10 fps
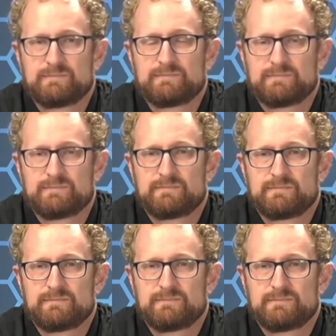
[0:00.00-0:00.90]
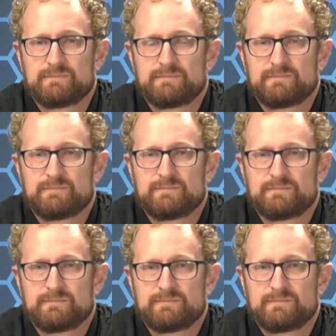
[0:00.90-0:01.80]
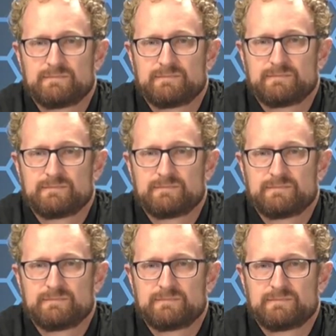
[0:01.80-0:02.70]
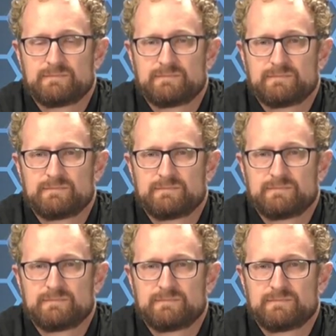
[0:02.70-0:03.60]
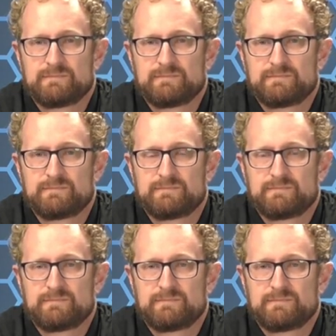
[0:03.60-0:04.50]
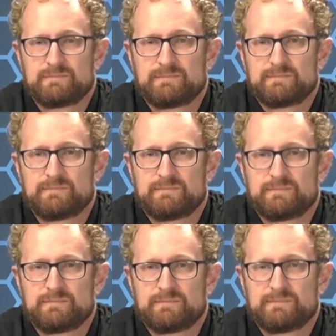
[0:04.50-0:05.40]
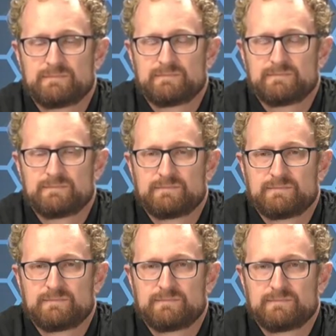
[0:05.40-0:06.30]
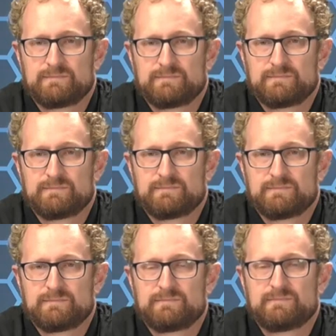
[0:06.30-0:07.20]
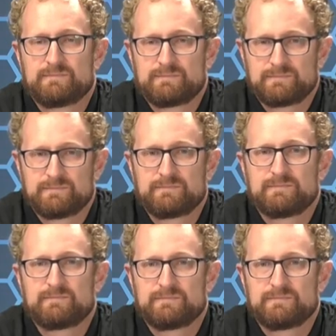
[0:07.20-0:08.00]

This person isn't speaking.